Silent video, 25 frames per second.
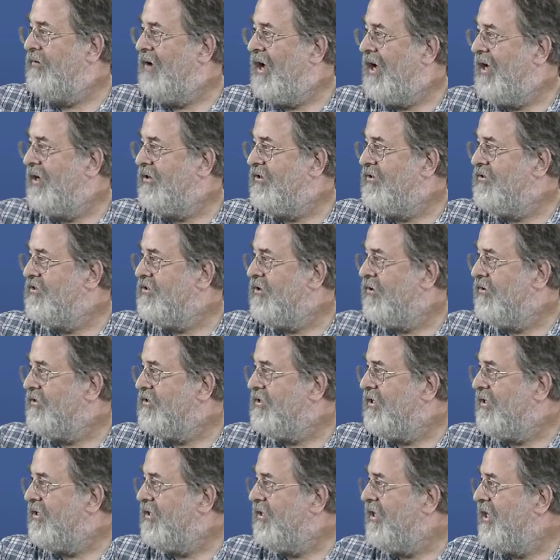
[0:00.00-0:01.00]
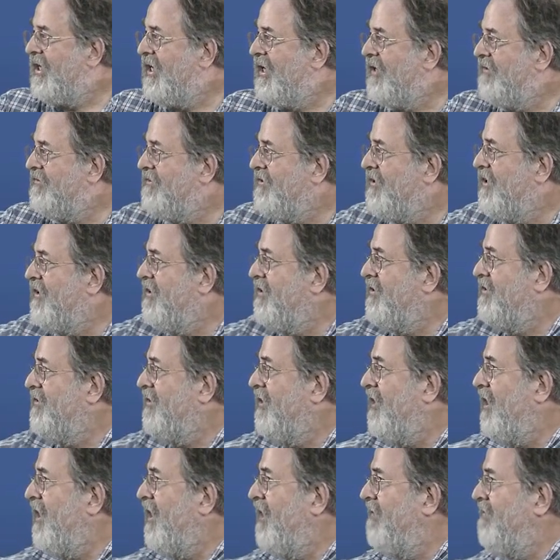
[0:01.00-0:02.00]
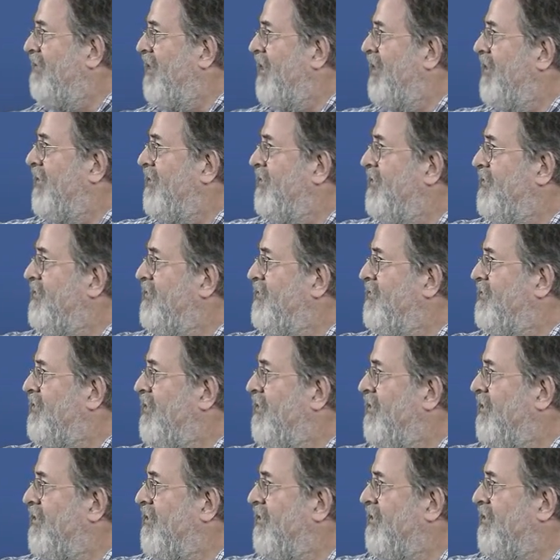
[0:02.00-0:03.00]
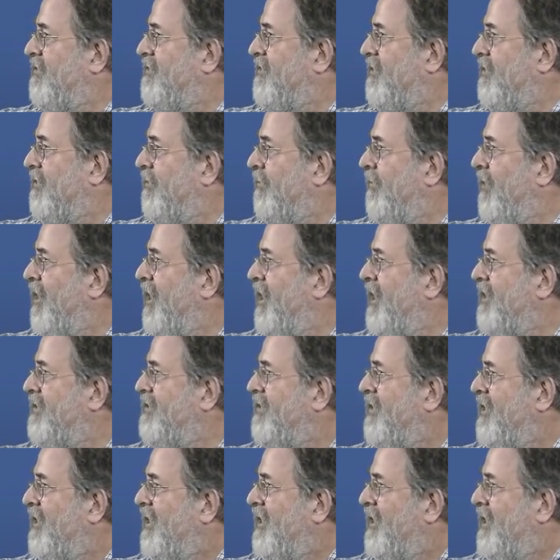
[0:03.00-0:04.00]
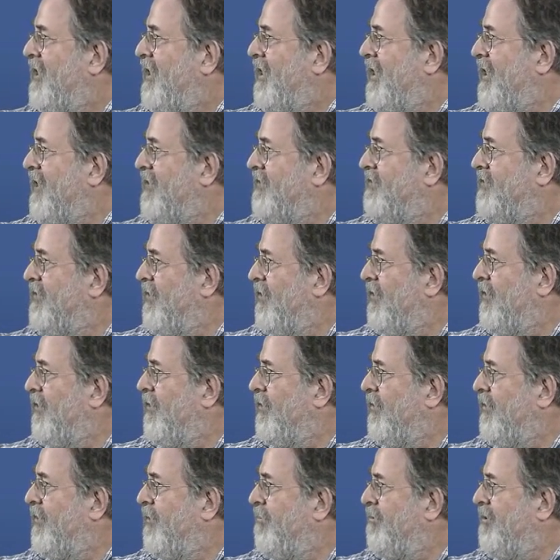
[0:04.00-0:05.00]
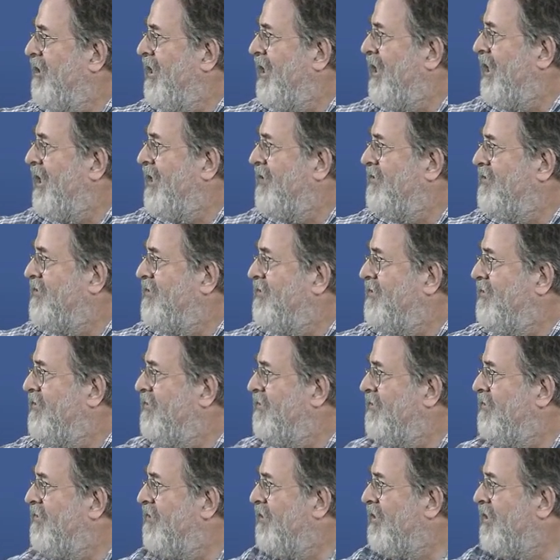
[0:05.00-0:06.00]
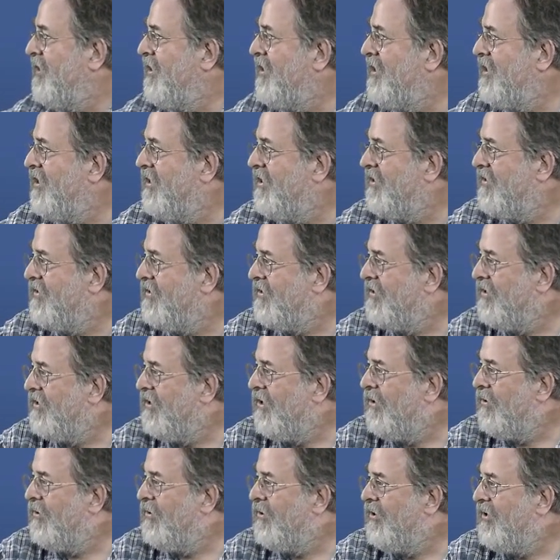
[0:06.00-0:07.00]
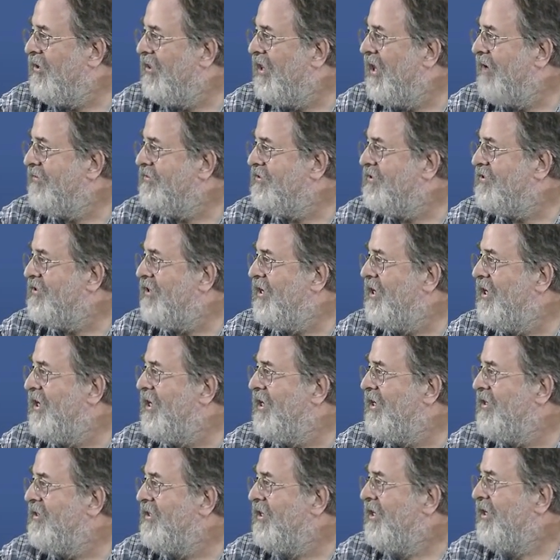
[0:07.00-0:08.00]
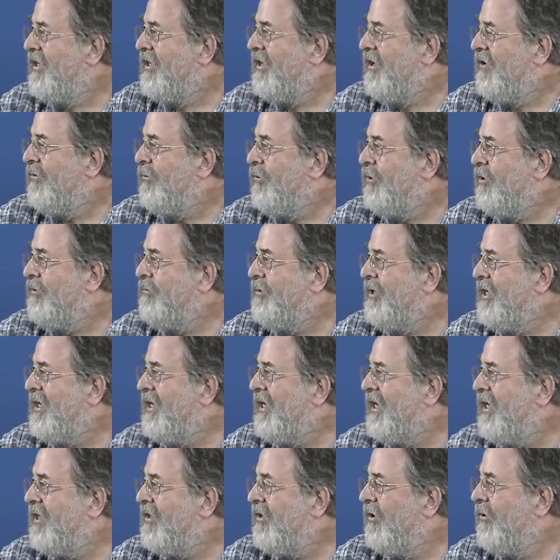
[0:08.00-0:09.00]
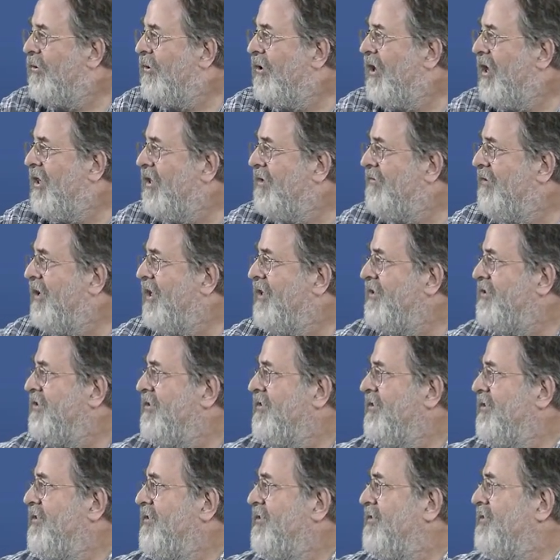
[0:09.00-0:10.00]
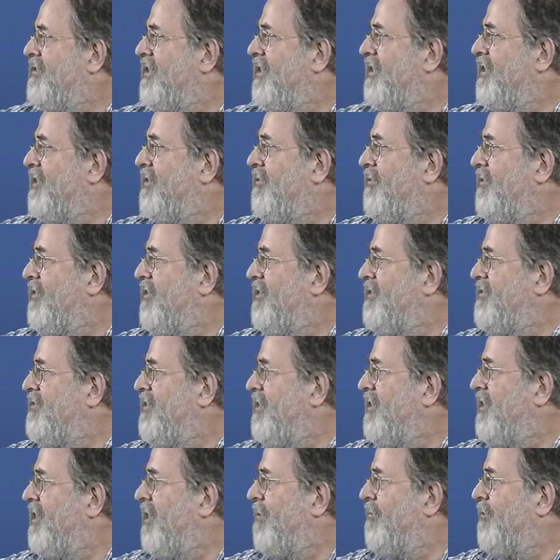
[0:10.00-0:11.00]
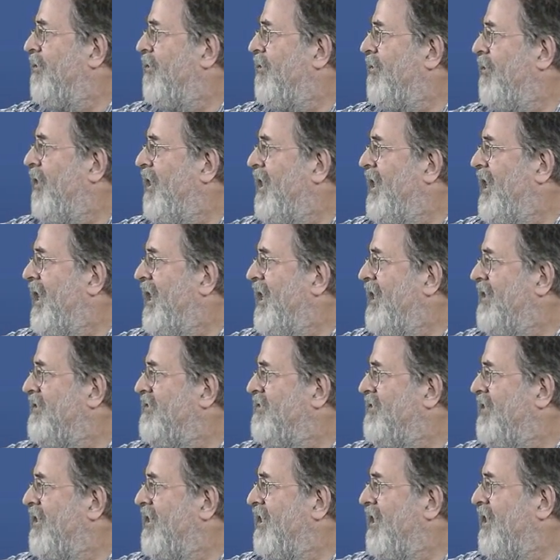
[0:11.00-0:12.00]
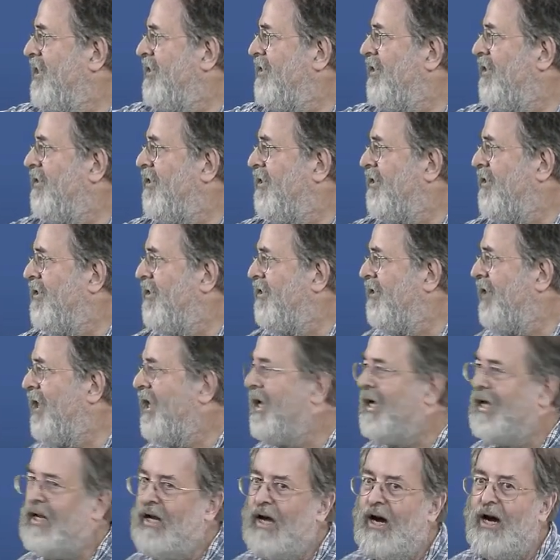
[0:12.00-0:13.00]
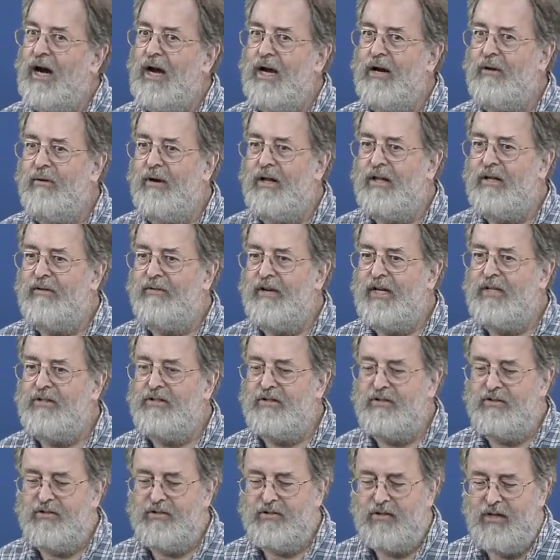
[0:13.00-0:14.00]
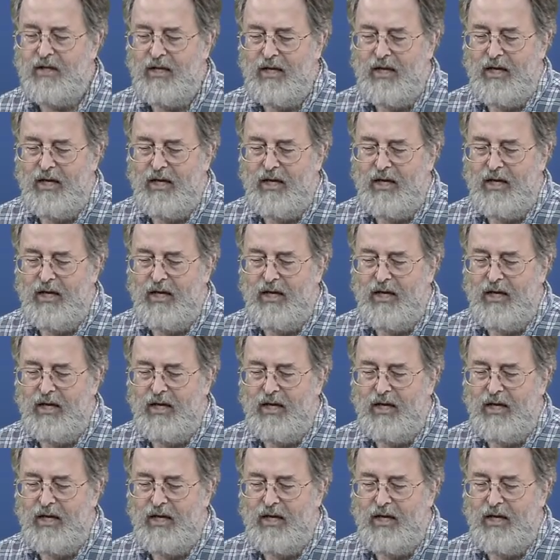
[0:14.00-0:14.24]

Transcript: values are to the left, high values are to the right. And so the plants on the lower left side would be at lower elevations, and the ones at the upper right-hand side are at higher elevations.